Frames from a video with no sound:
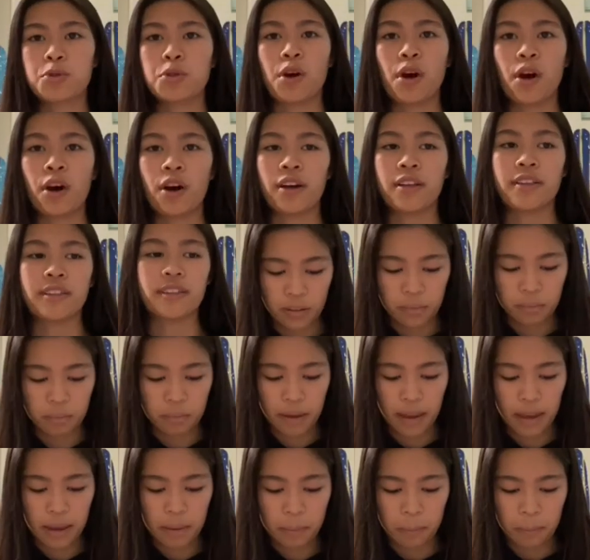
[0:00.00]
on
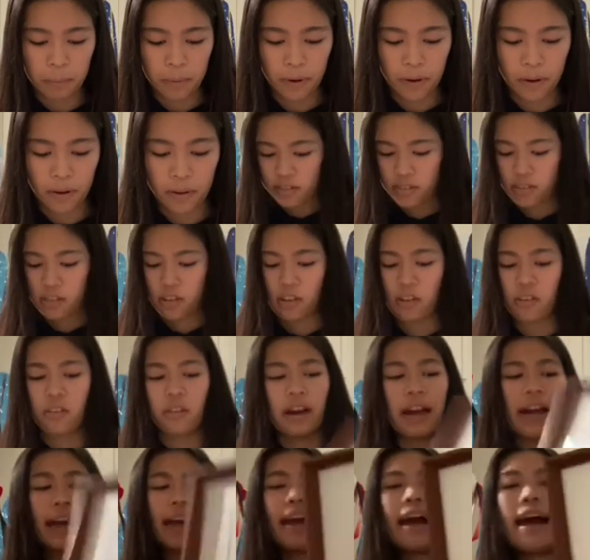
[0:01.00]
paper. So
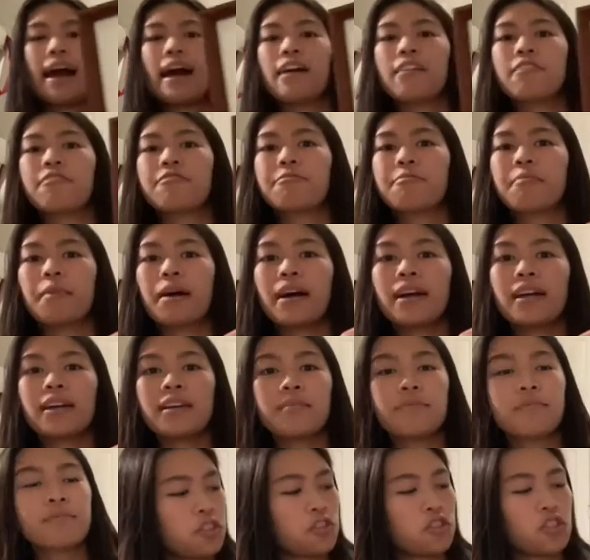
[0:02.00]
I have my
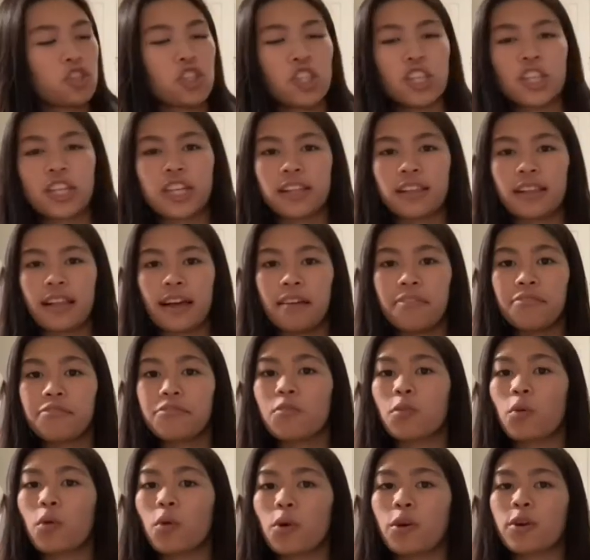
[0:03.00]
G clef
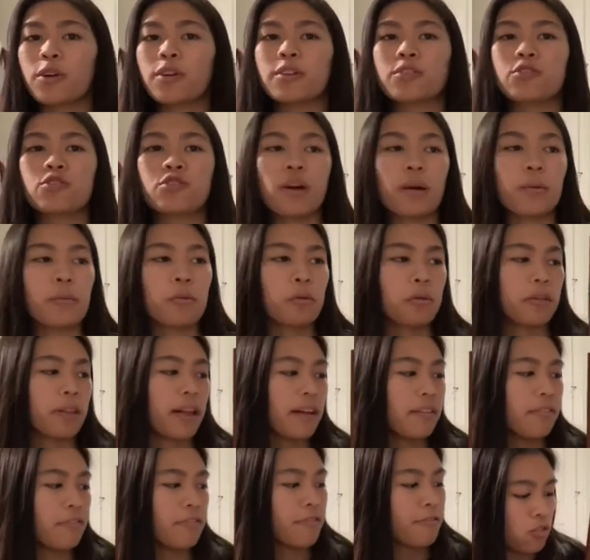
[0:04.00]
or treble
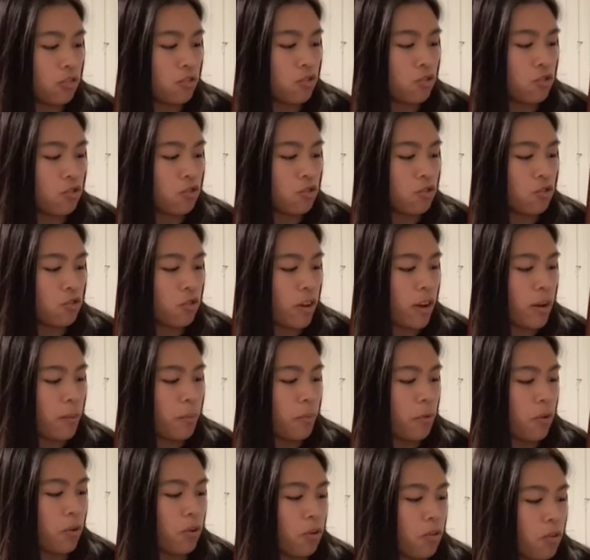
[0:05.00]
clef,
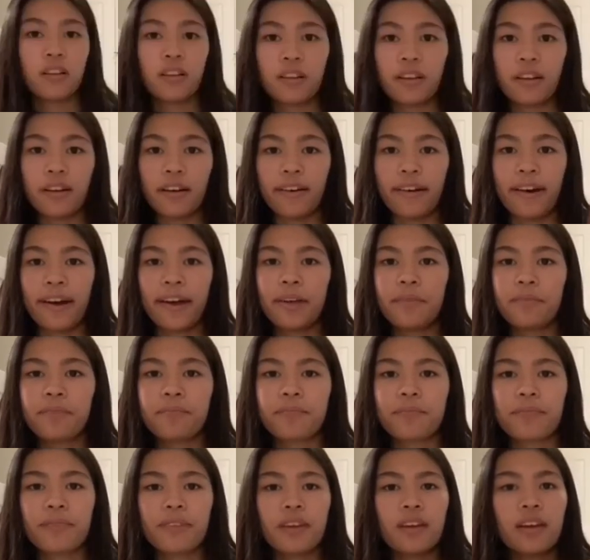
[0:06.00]
treble, okay?
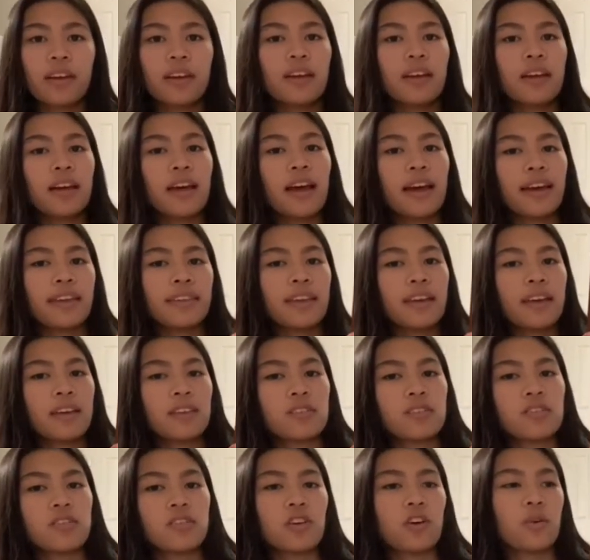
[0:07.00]
And then
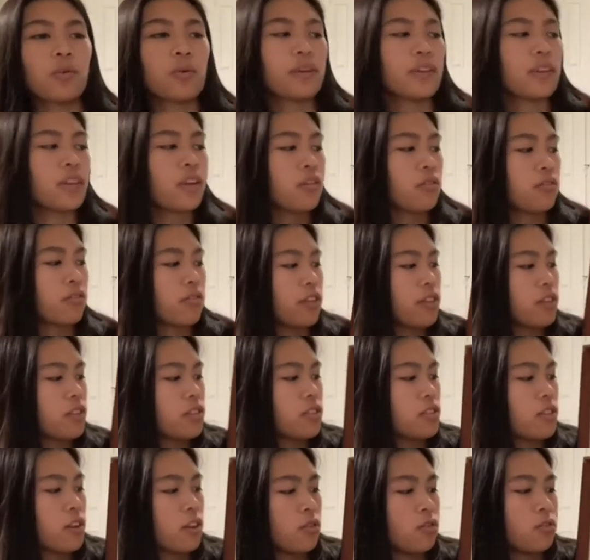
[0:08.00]
so we know this
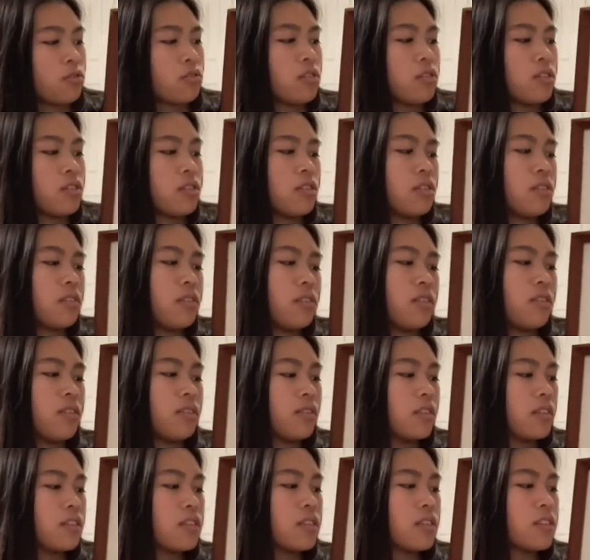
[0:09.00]
note,
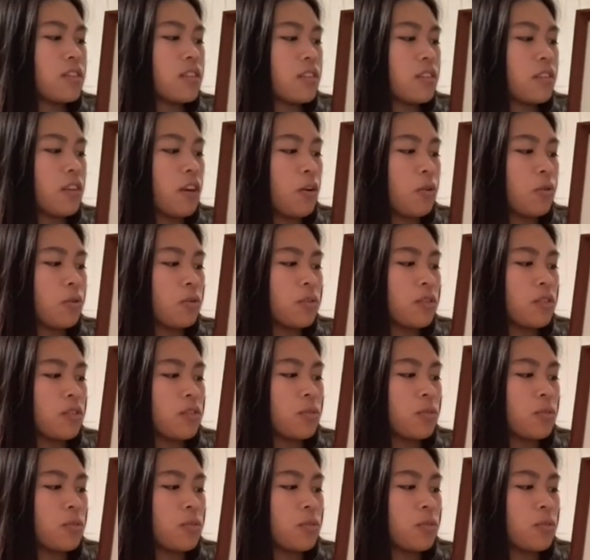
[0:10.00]
this is a note,